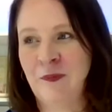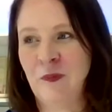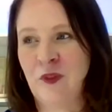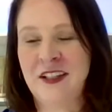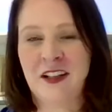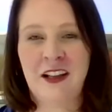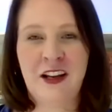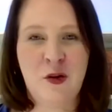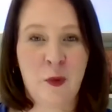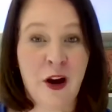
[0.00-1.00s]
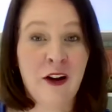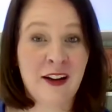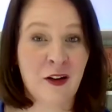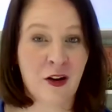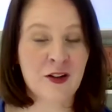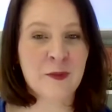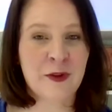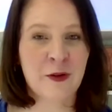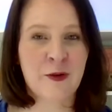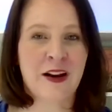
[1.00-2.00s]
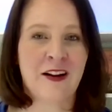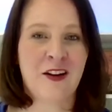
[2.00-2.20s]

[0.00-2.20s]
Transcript: recently you were in hospital and